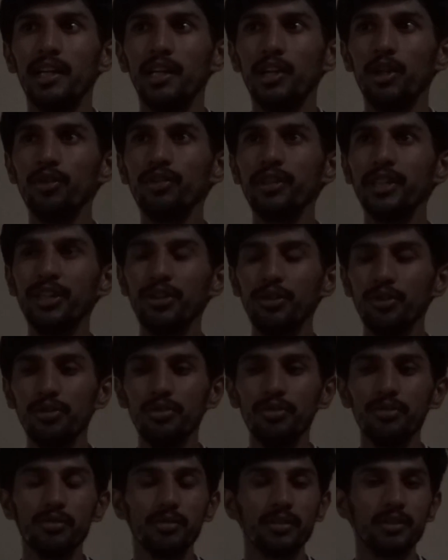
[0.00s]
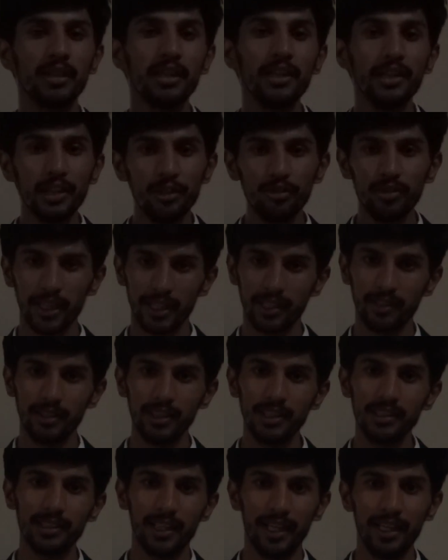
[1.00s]
looked into the new
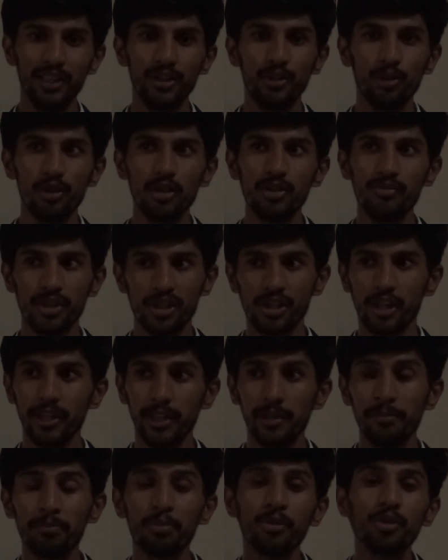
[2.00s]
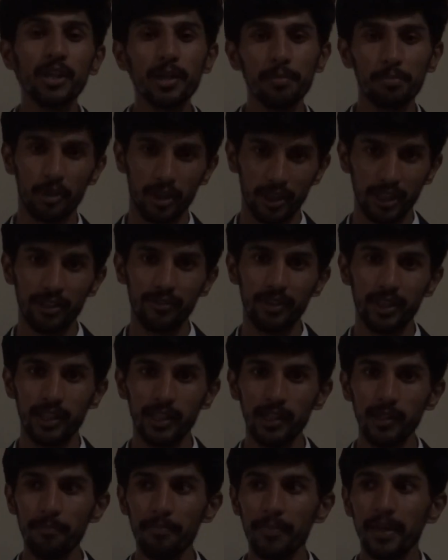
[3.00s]
techniques and tools which can improve their
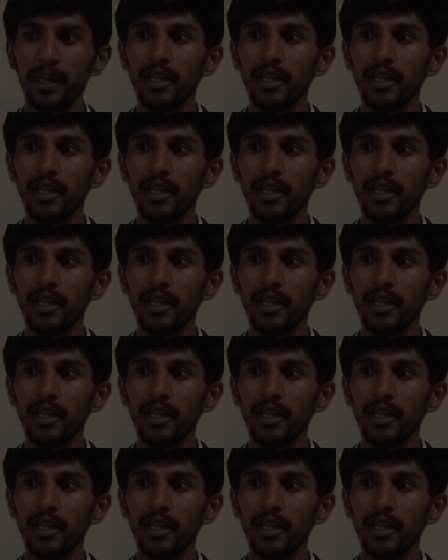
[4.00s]
productivity.